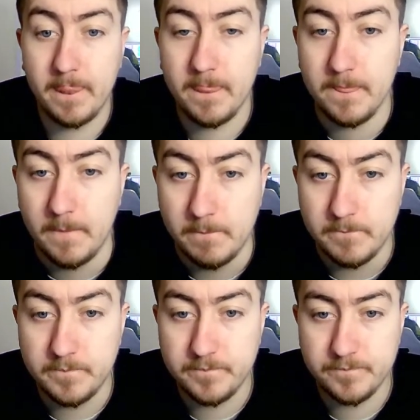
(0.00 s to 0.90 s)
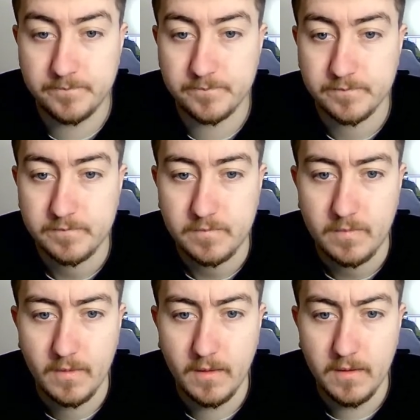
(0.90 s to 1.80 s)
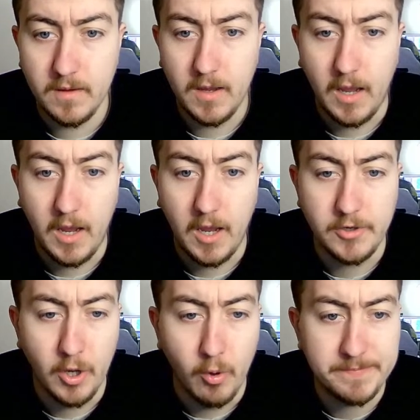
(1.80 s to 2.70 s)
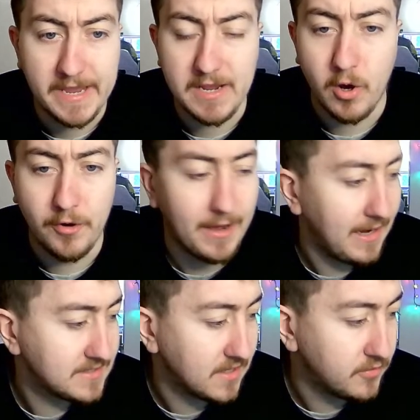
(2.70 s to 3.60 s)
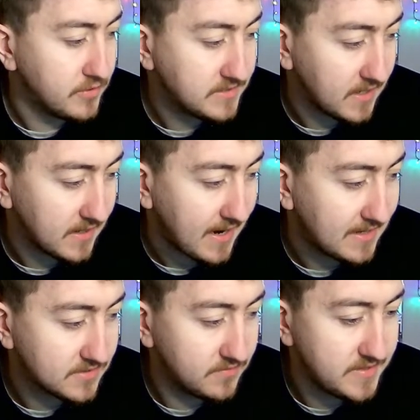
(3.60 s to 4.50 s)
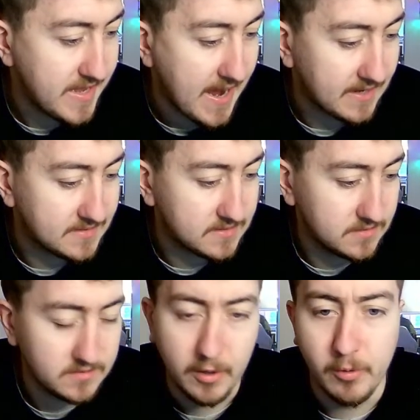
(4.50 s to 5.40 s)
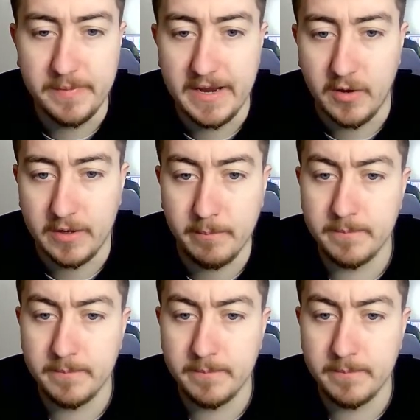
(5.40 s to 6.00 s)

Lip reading: No update on Alexander Isak as of yet. No update on him.